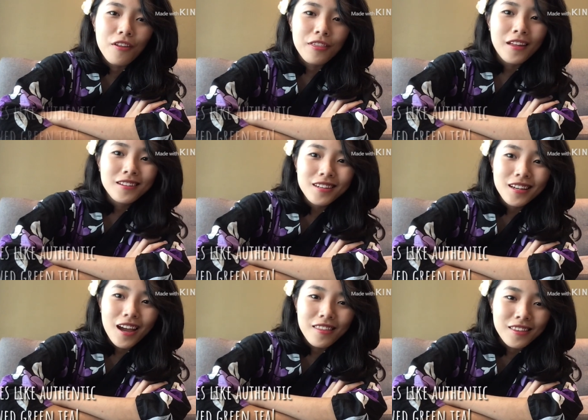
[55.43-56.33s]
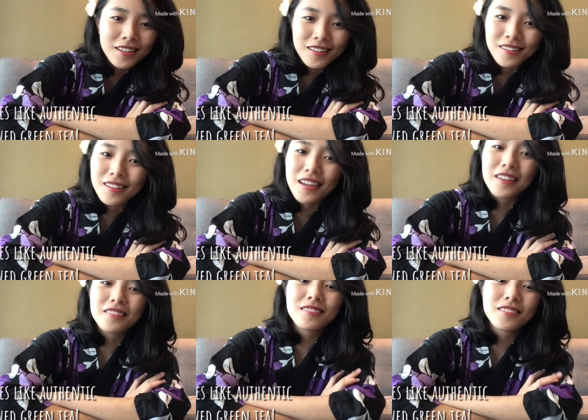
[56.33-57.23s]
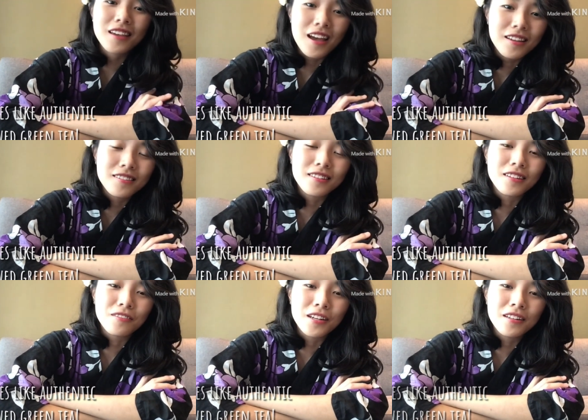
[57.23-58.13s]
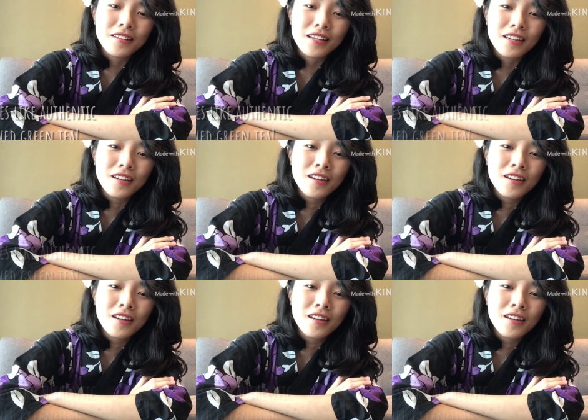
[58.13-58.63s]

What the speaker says: authentic I think it tastes as a green tea.